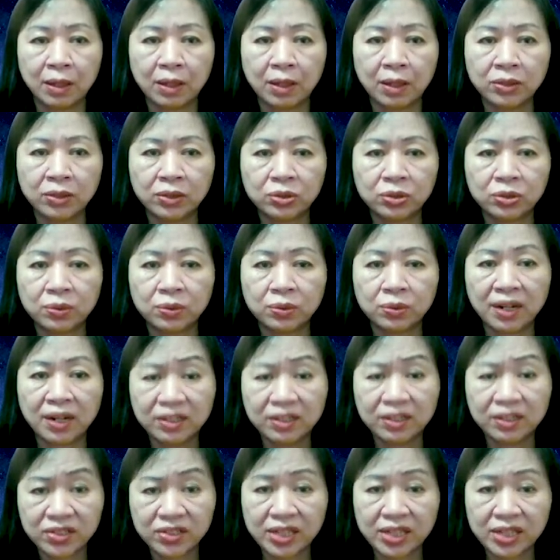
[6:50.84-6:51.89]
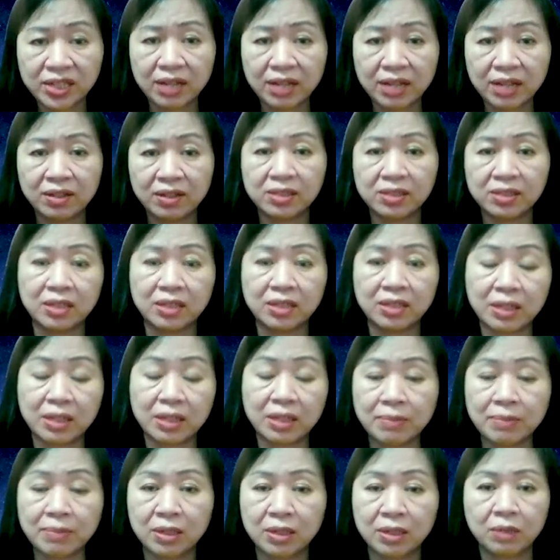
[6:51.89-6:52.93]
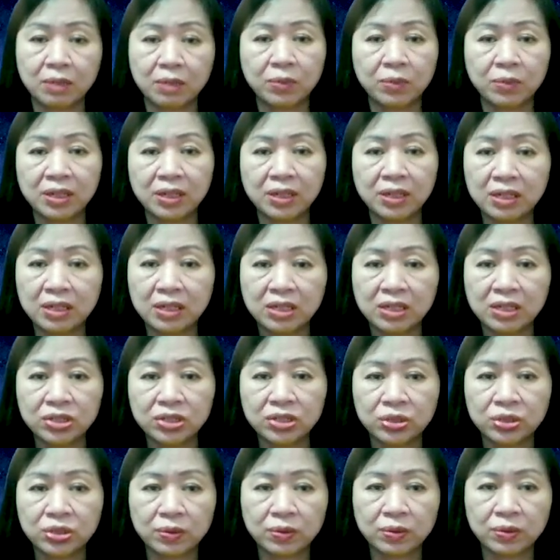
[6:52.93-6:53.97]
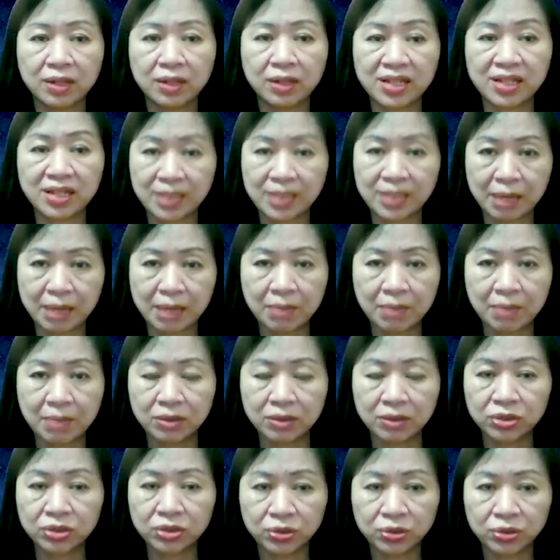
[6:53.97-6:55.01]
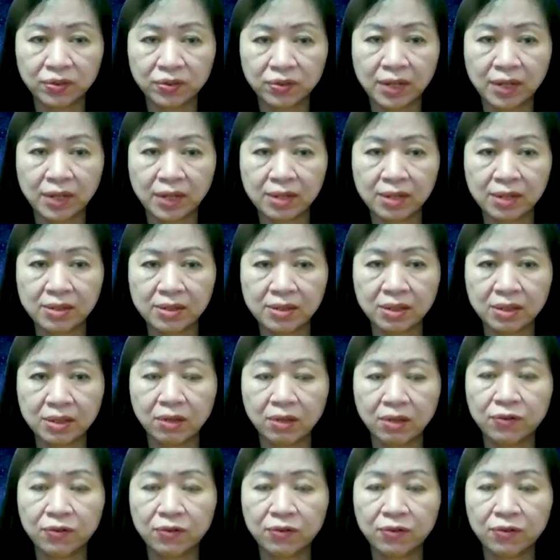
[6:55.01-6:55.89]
To understand this dilemma, we need to examine 2 things.